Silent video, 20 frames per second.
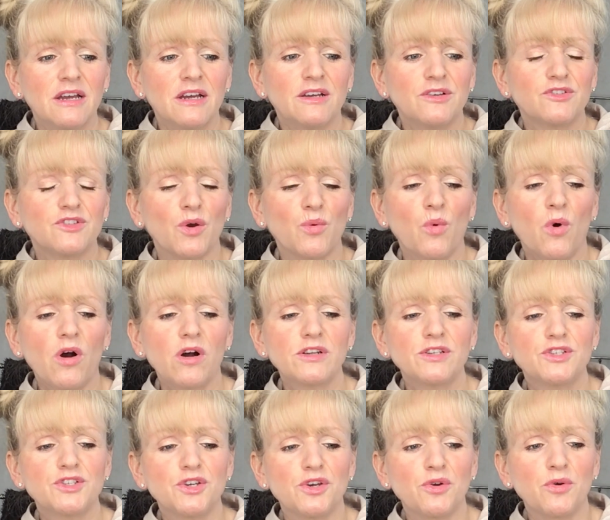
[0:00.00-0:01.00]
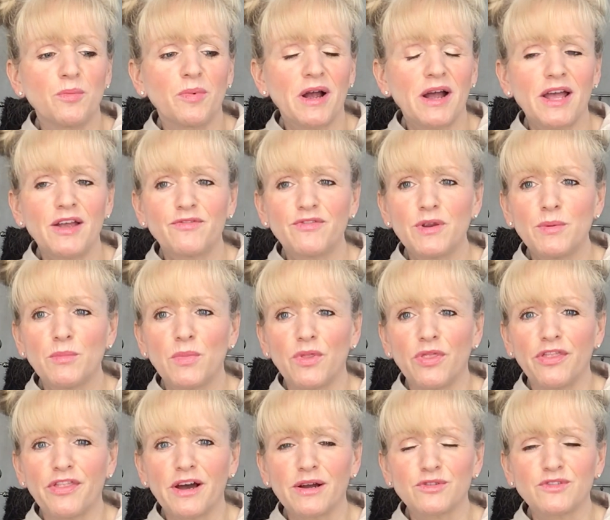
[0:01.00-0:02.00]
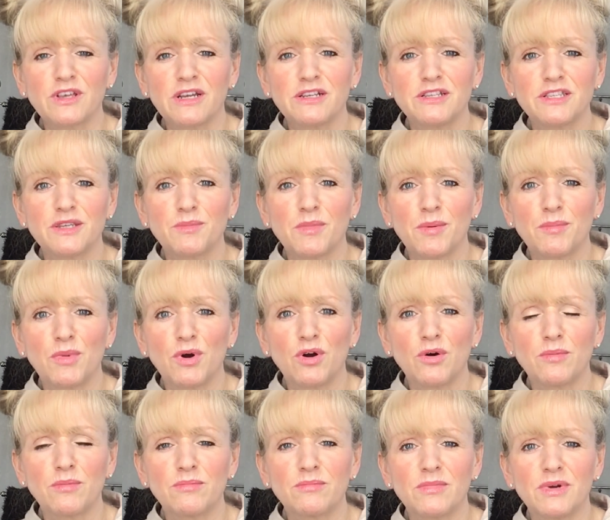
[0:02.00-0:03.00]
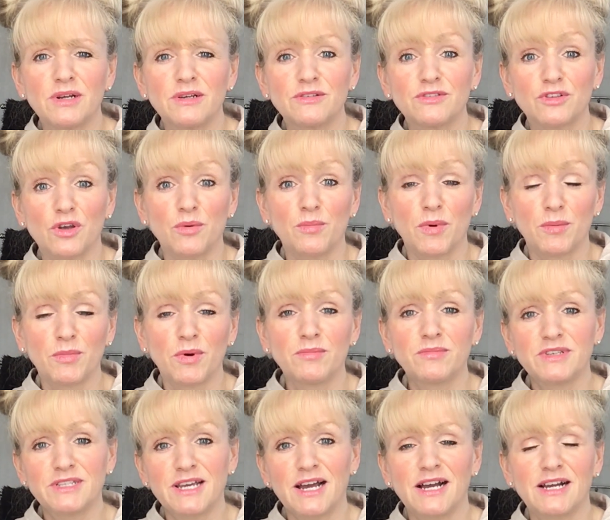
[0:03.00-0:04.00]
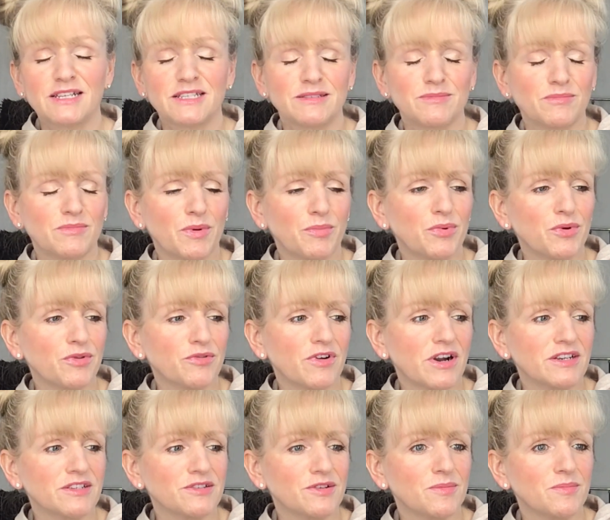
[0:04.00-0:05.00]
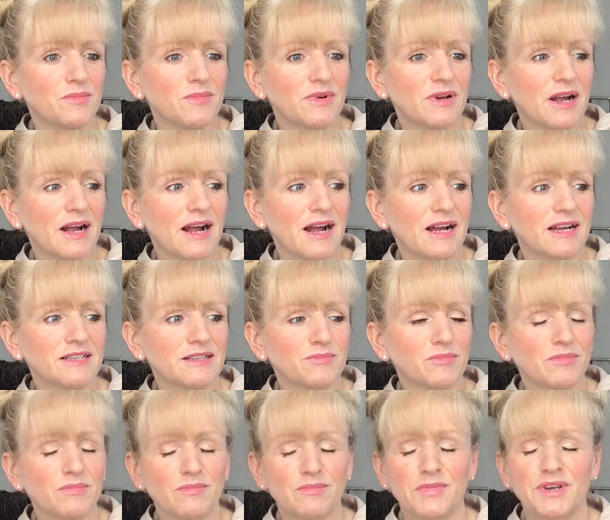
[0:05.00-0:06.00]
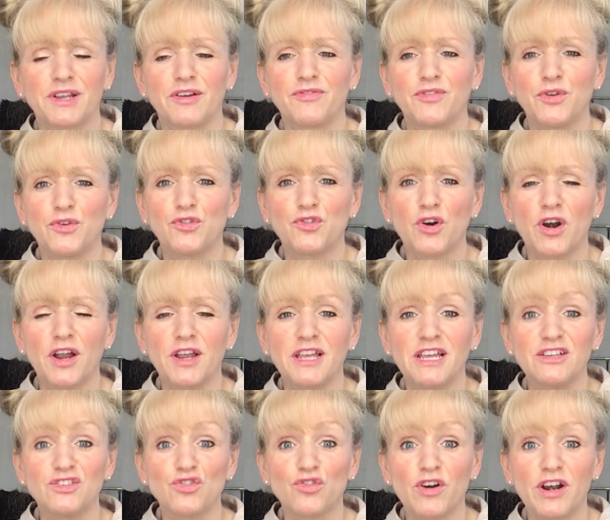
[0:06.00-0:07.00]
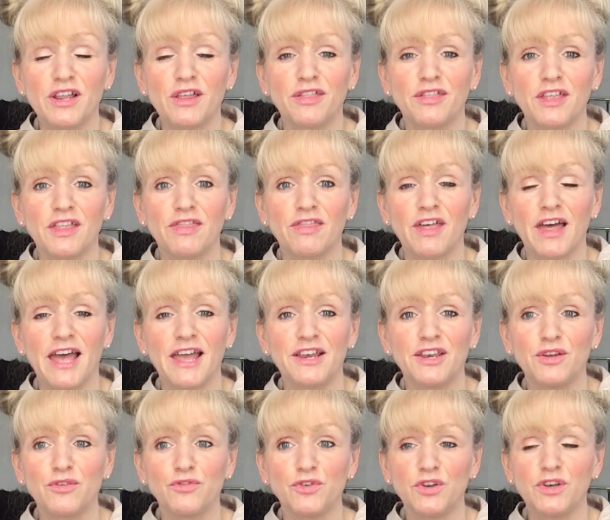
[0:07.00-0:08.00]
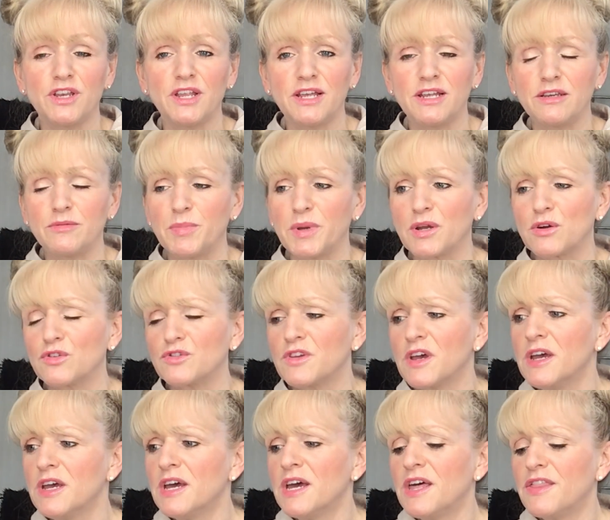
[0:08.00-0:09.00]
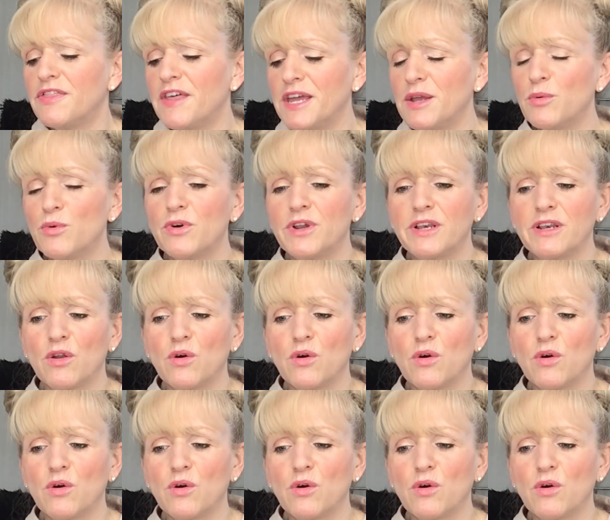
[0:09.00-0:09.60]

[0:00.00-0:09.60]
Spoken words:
So what I do about every month, I'll say to my mum, so my mum, dad, my brother Adam and my nephew Dre, is there anything that any of you need? Because they were in